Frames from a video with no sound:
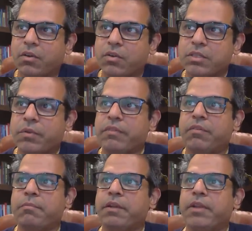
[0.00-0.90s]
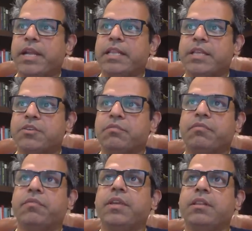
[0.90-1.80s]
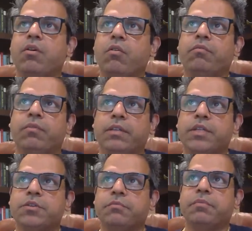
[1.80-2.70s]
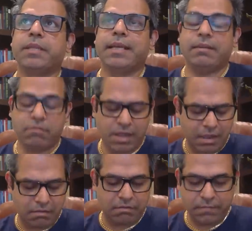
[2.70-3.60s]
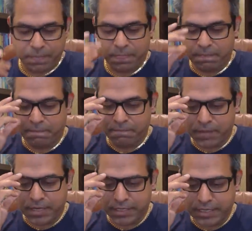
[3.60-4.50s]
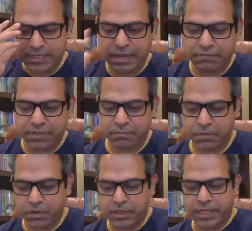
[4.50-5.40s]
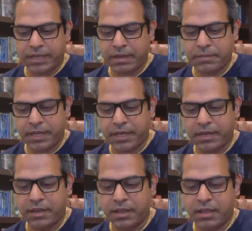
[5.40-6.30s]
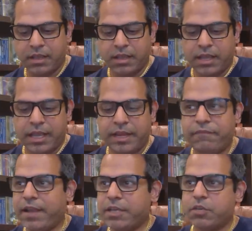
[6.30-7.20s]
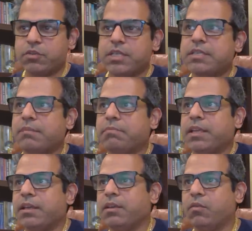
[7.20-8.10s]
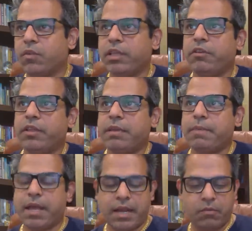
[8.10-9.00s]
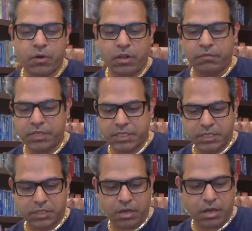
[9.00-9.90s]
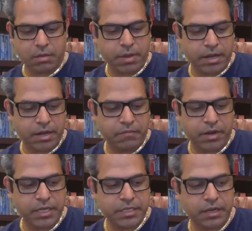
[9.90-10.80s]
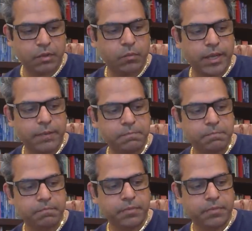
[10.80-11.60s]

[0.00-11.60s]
goes away from my reading, they should feel hopeful. They should be like, "Wow, at least I have some good thing coming in. And if I do see something really, really bad, I would always just talk about it in a very subtle way